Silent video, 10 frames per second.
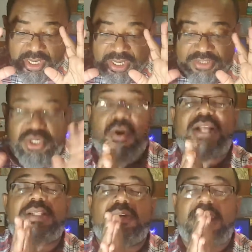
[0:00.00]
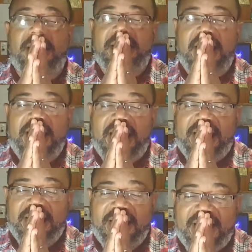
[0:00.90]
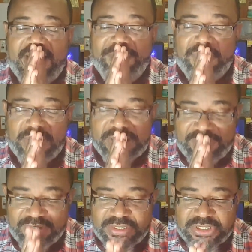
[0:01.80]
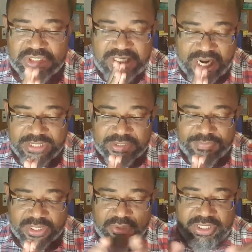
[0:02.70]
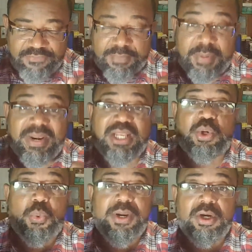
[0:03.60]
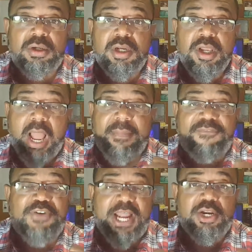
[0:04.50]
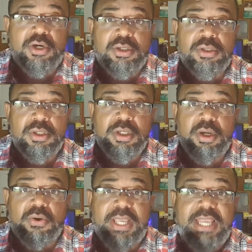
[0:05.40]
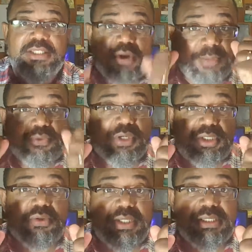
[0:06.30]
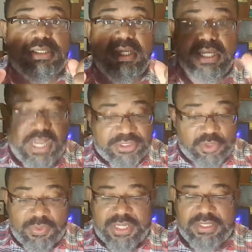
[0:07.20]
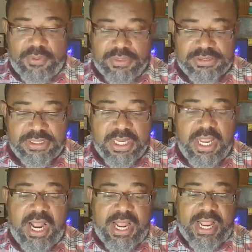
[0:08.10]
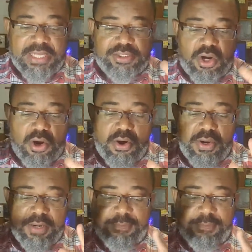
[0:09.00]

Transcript: So I said, okay, I am going to give this a shot. I'm not going to give up. I'm not a quitter. I'm a fighter. Okay, so I'm going to do this. And so what I did was I saw in